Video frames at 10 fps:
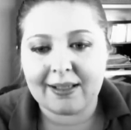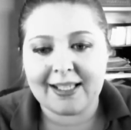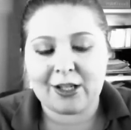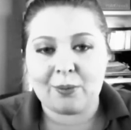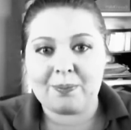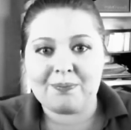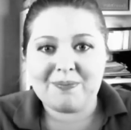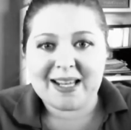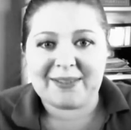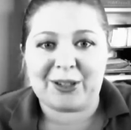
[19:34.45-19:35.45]
you know,
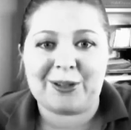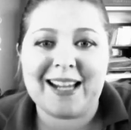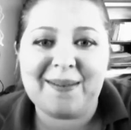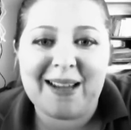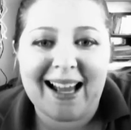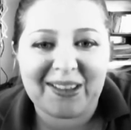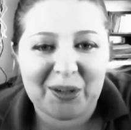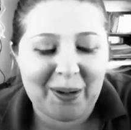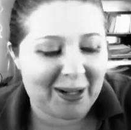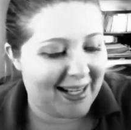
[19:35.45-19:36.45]
piece of entertainment at
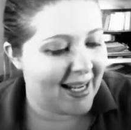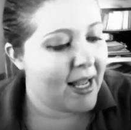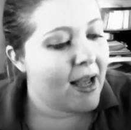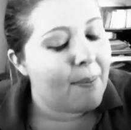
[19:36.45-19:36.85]
their party,